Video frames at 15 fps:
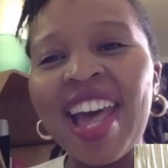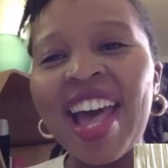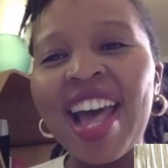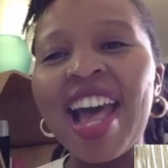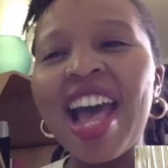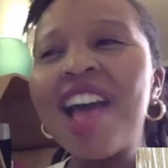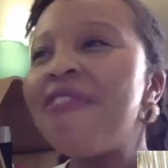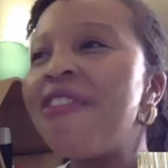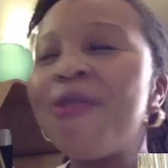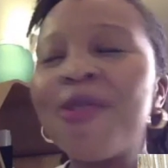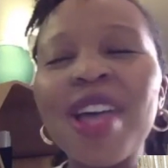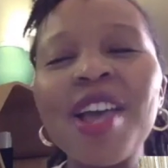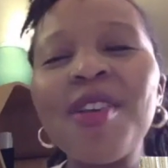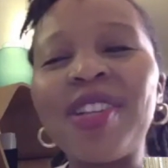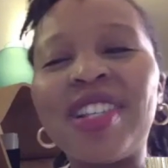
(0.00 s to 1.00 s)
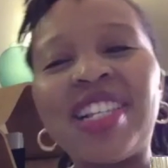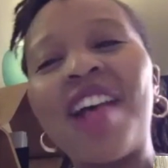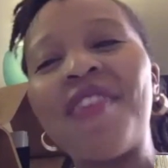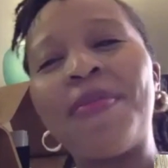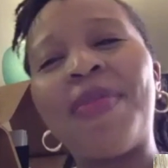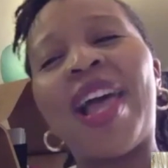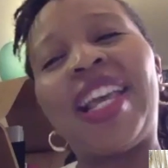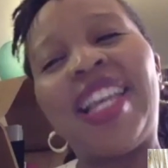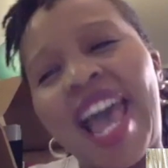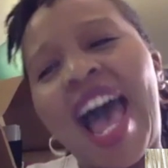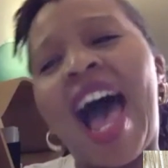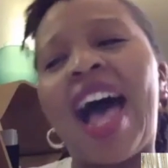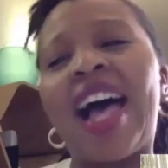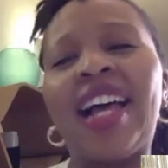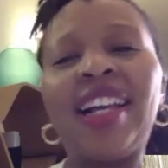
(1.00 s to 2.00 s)
ever look at yourself and yeah,
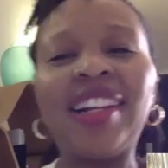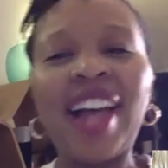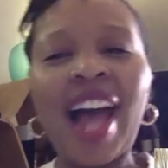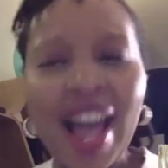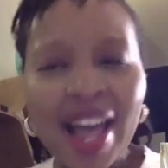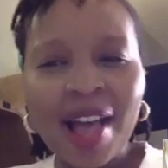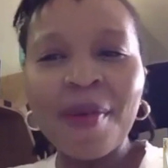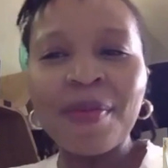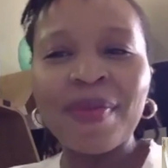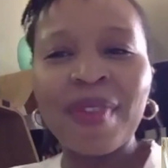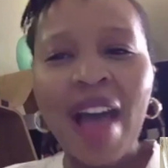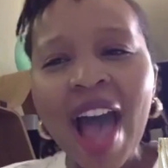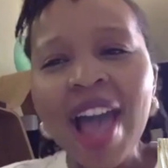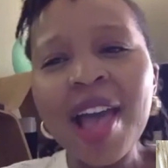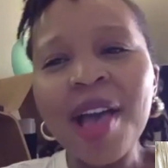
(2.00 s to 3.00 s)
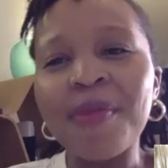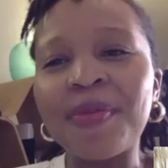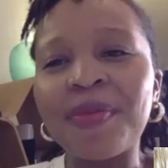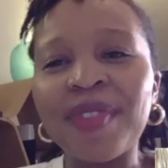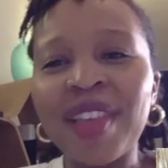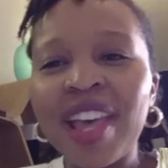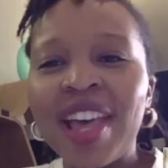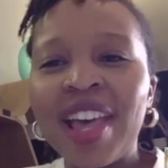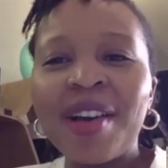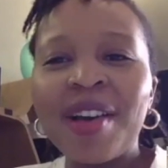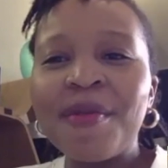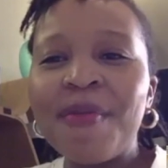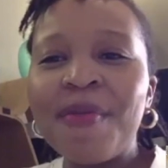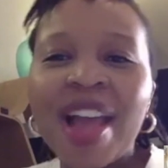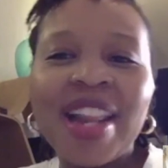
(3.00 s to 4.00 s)
I am
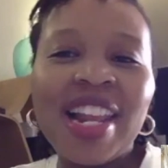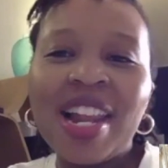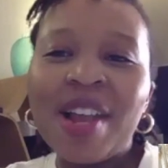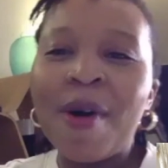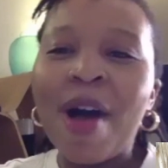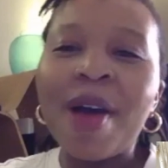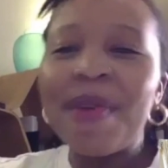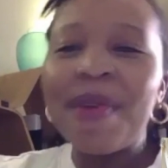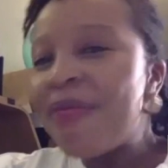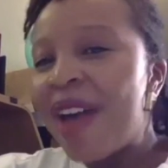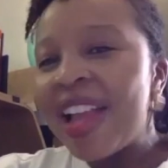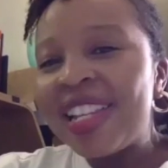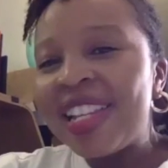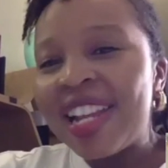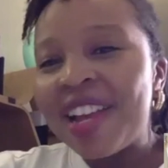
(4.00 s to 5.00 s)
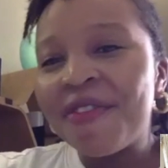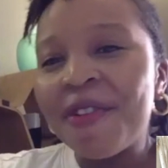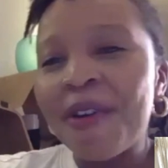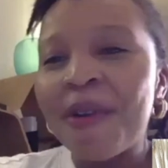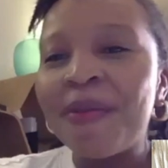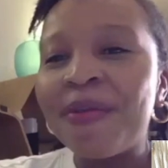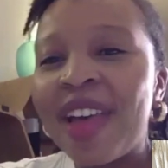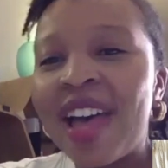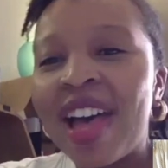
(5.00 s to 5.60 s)
Banele, or I'm Bandile from